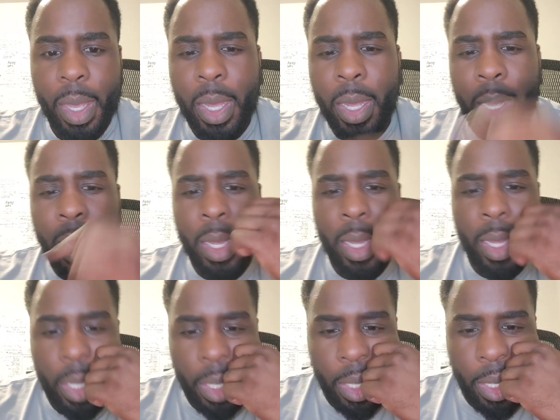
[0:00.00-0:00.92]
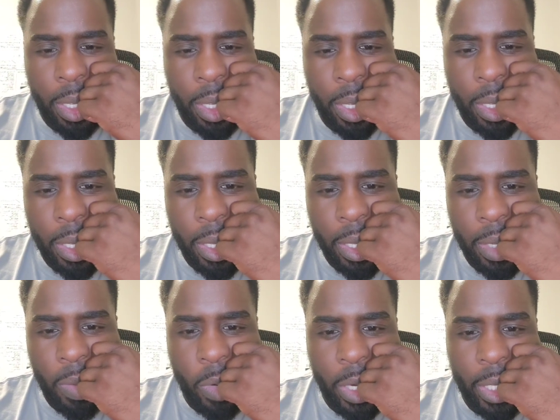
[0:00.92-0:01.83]

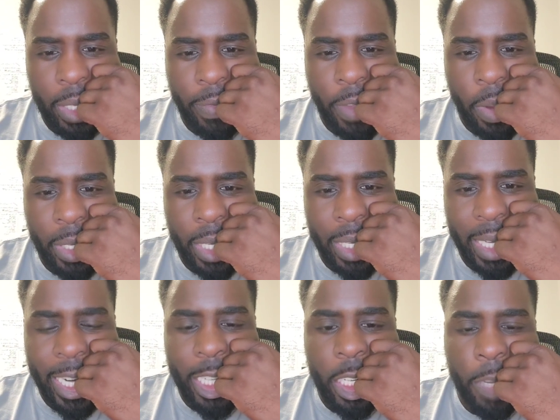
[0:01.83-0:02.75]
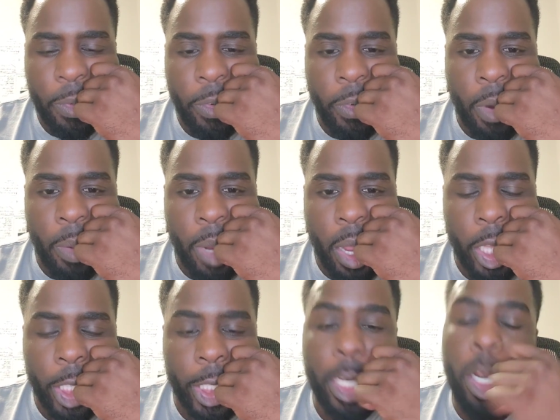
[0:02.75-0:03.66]
What is it? Fiona says, any tips for
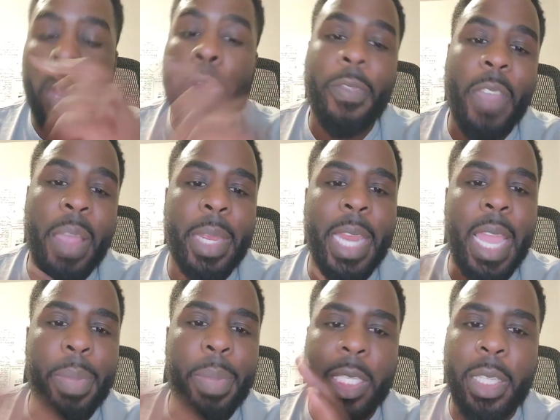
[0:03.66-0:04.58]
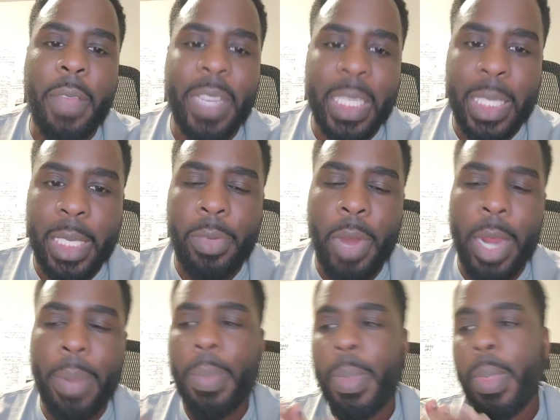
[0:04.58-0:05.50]
pharmacology? Know your family name and suffixes,
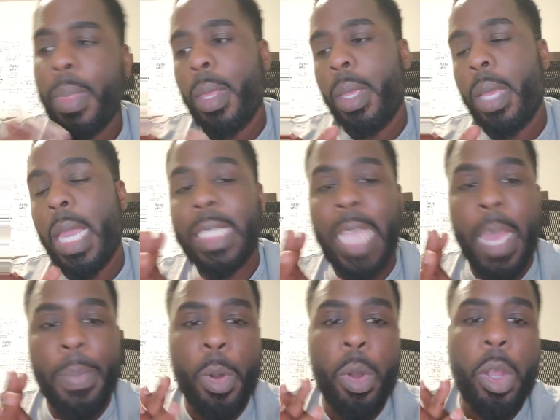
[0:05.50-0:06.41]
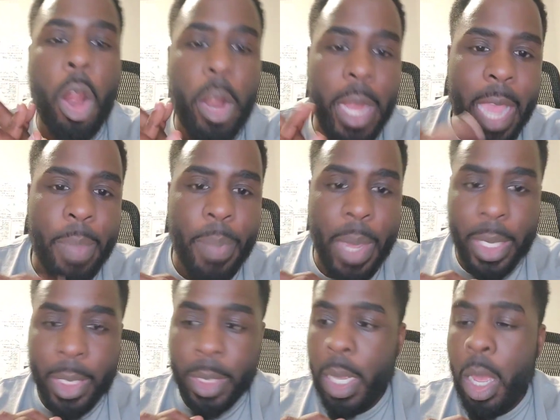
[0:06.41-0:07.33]
right? Example, cardiac
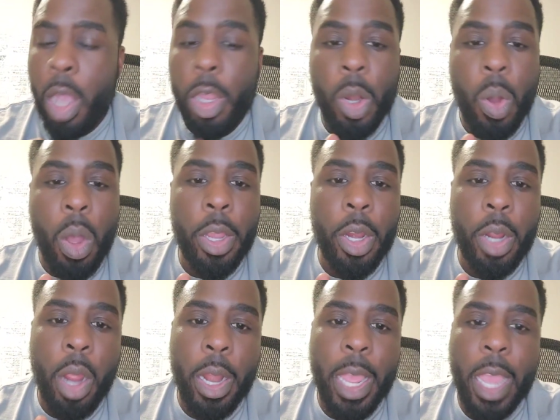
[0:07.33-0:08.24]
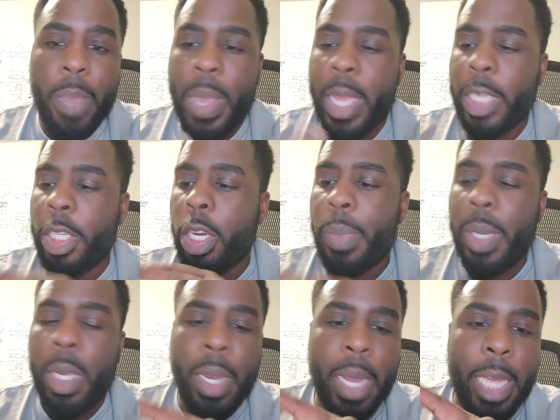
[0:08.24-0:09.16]
meds. You know all your cardiac meds. You're going to
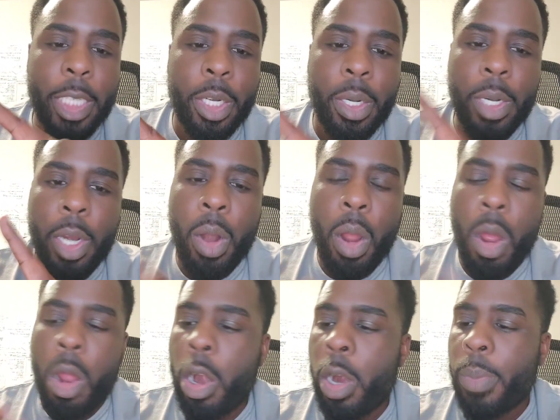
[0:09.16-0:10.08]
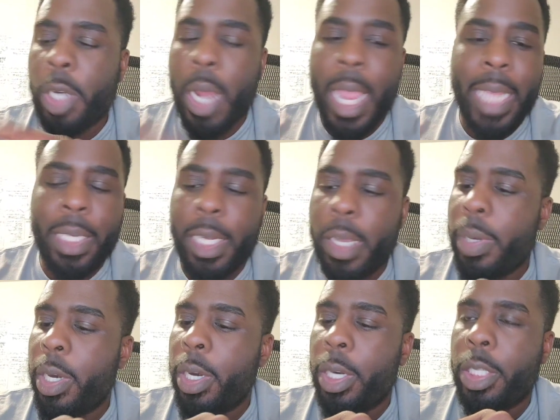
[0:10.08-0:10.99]
be looking at your ARBs, your ACE
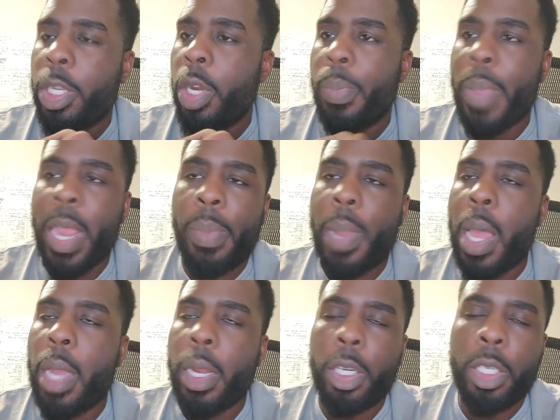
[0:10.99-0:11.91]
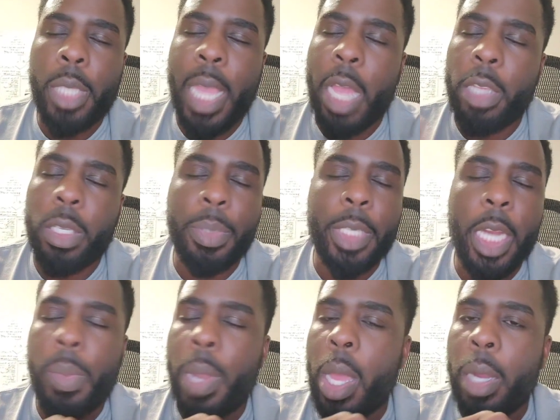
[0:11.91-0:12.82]
inhibitors, your beta blockers, calcium
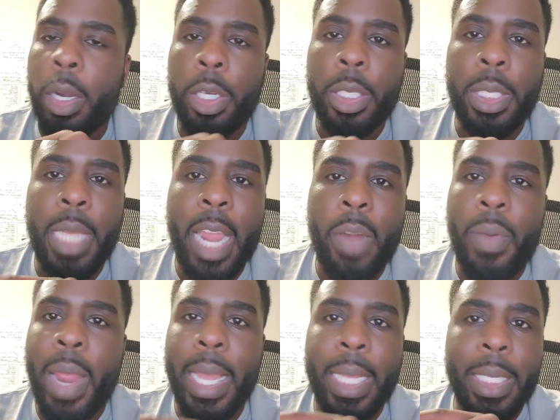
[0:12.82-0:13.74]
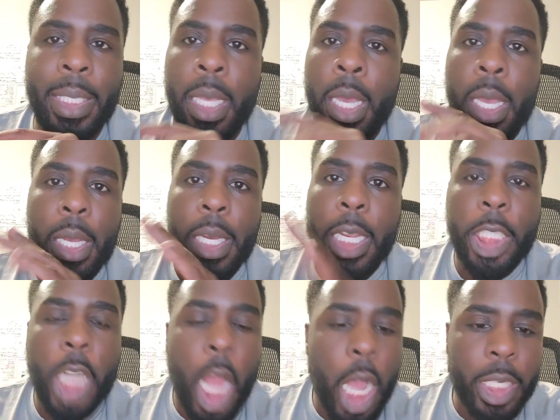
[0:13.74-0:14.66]
channel blockers, diuretics,
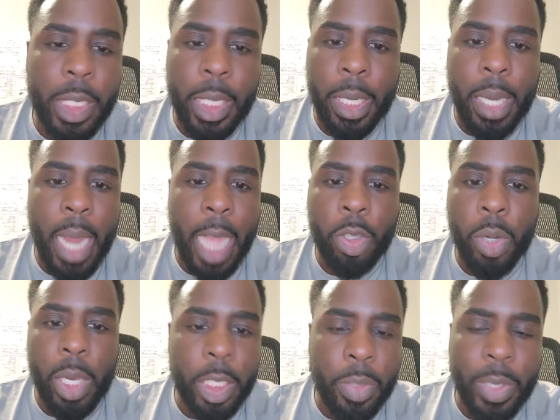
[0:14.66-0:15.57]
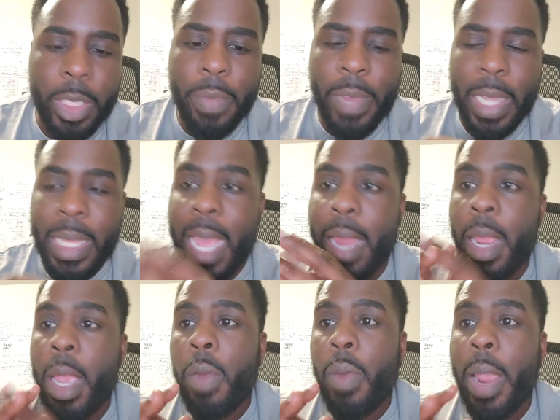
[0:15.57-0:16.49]
digoxin, nitroglycerin, stuff like
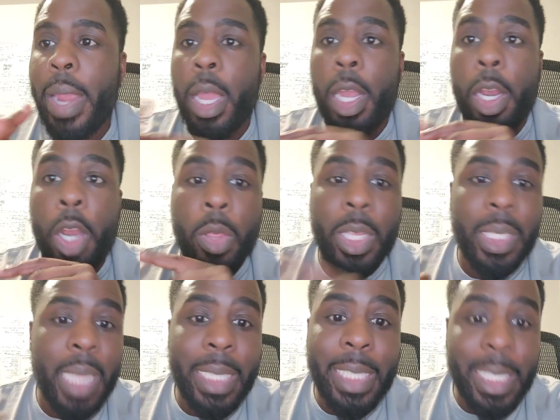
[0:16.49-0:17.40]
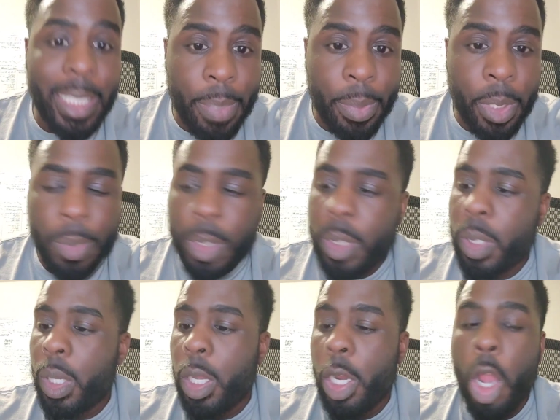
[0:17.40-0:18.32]
that, right? Know the signs and symptoms.
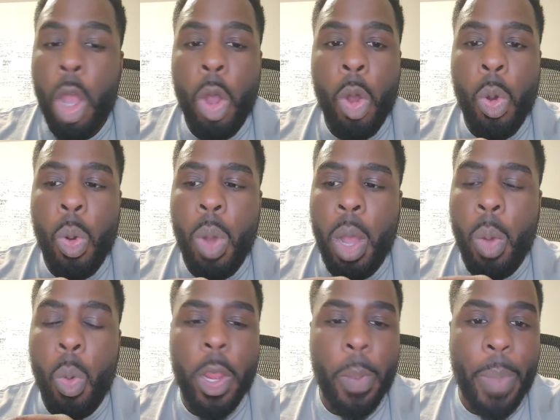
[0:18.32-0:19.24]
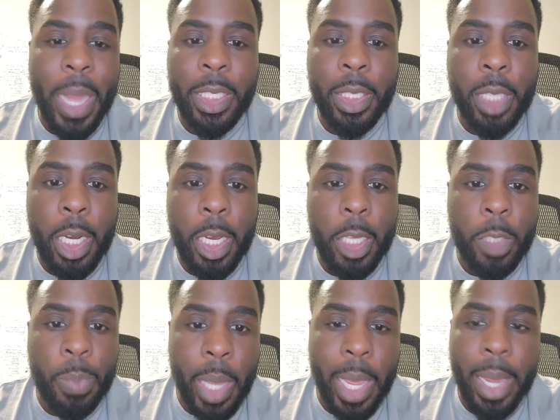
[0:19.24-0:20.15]
Know what your patient is going to
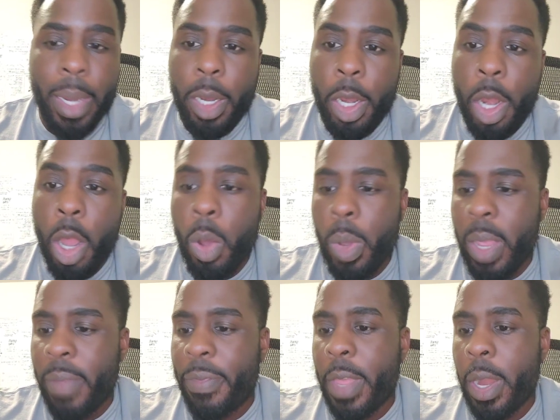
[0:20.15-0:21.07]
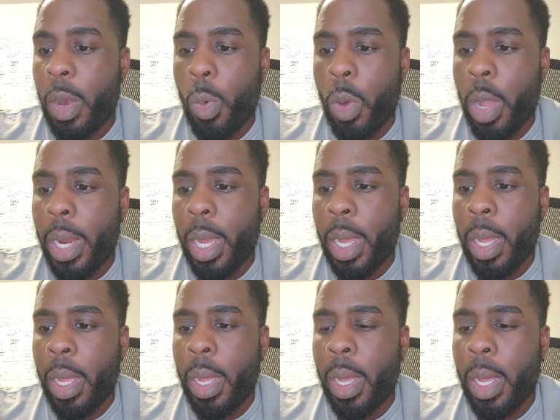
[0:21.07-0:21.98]
display. Know if they're what,
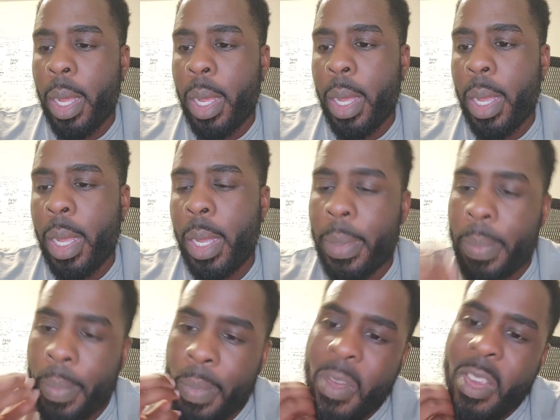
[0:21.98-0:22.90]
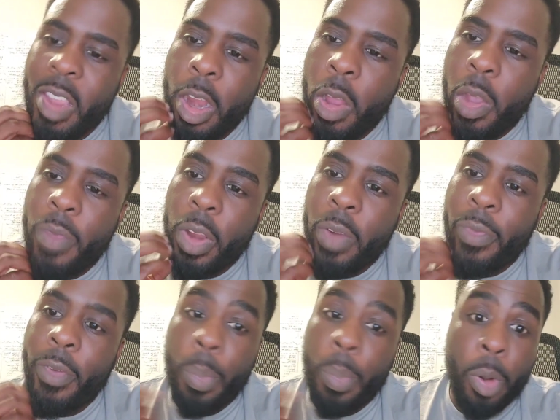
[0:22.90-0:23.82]
you know, if they're
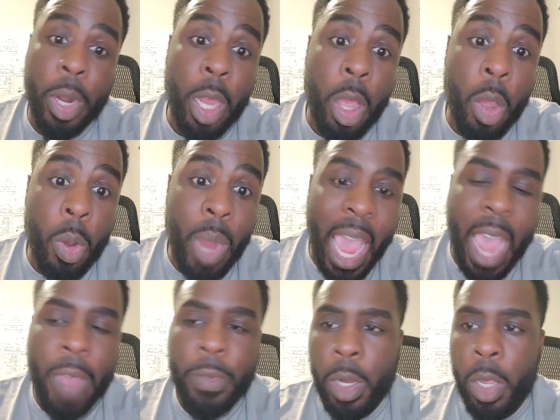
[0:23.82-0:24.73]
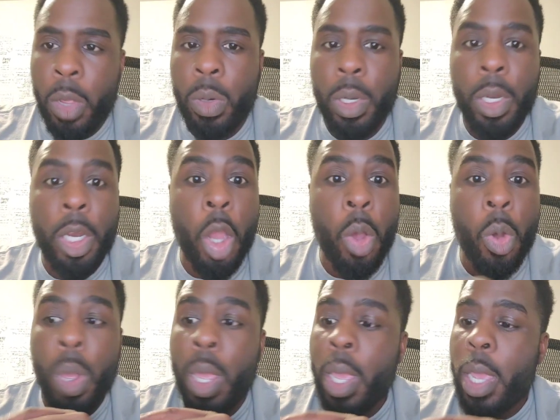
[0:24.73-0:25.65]
for preload, afterload.
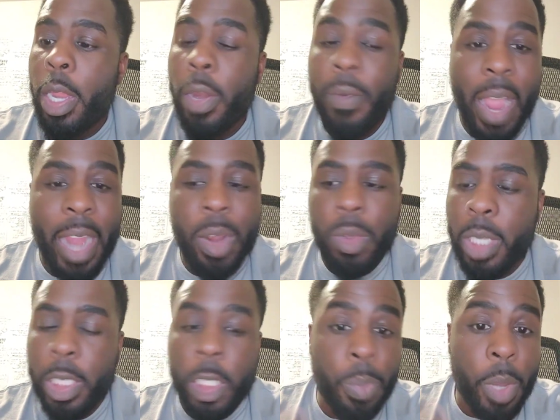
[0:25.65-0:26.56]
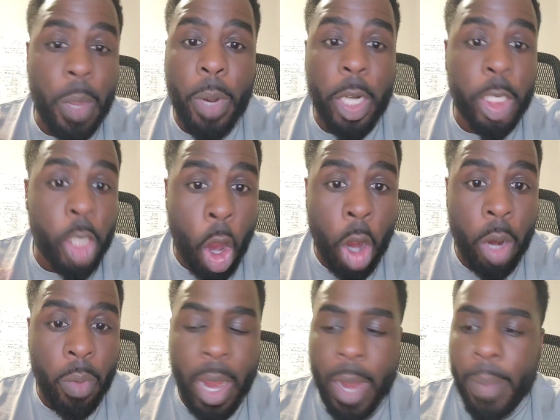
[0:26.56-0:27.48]
Know your vitals such as blood pressure,
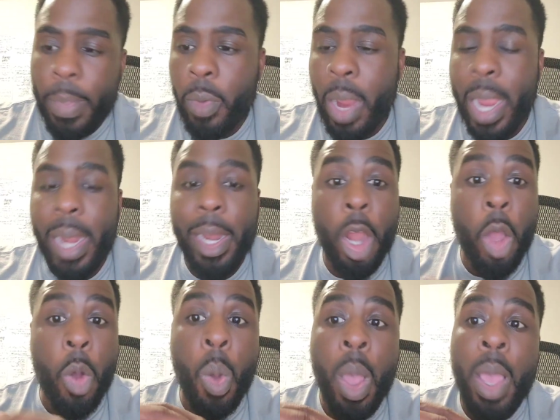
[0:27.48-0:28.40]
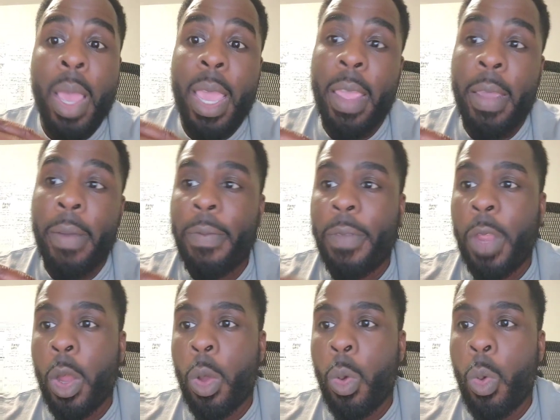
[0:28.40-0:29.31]
heart rate, right? Know if,
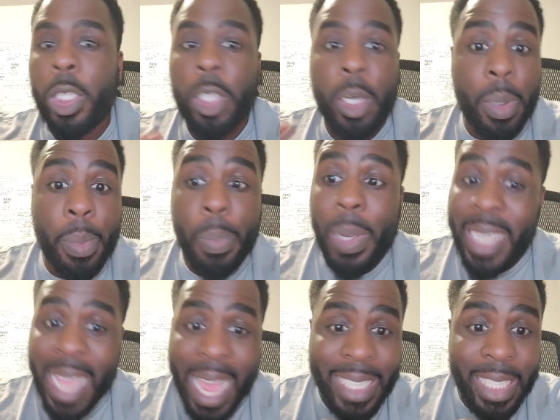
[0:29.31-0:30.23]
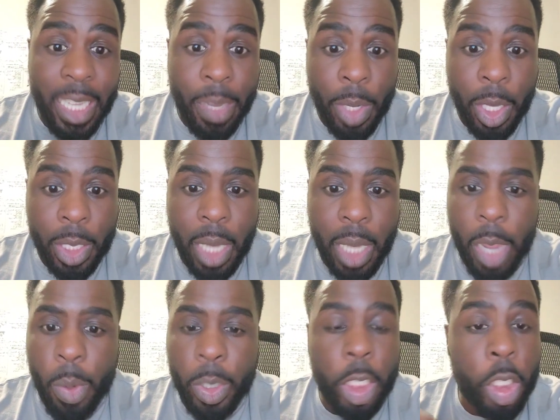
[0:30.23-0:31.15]
you know, what your potassium looks
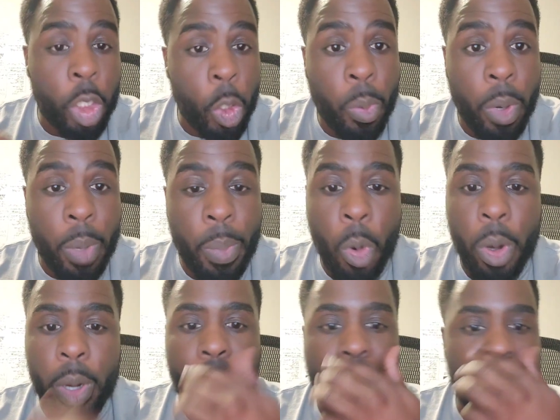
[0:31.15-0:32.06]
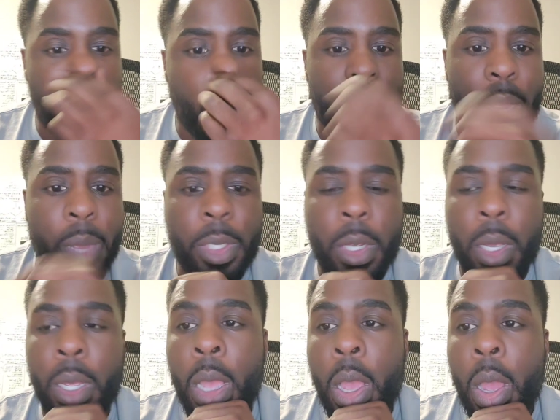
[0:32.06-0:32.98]
like, which is super important, right, when it comes
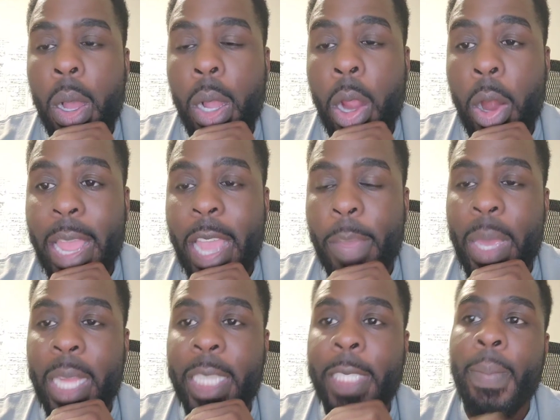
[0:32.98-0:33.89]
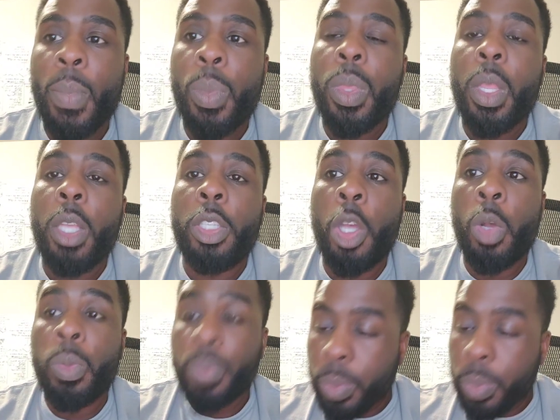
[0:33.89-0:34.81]
to cardiac meds.
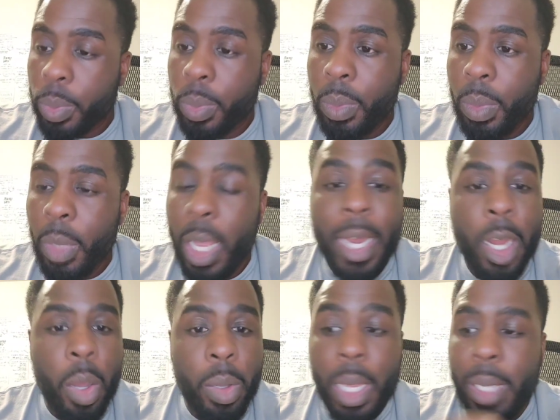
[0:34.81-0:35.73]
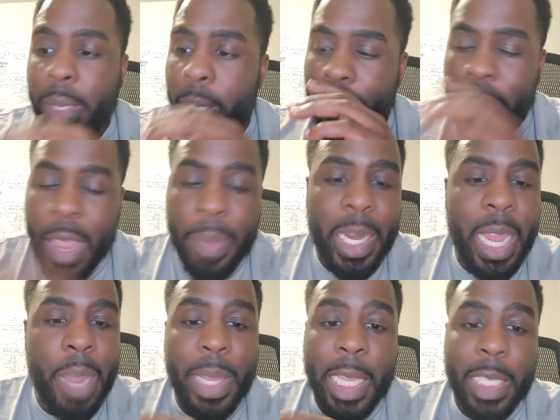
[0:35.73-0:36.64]
So, and know, like the family
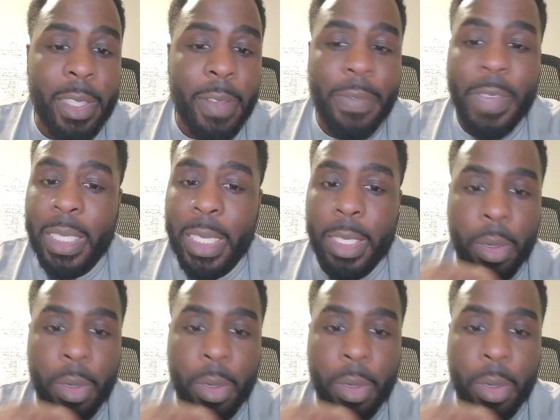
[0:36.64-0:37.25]
name and the suffixes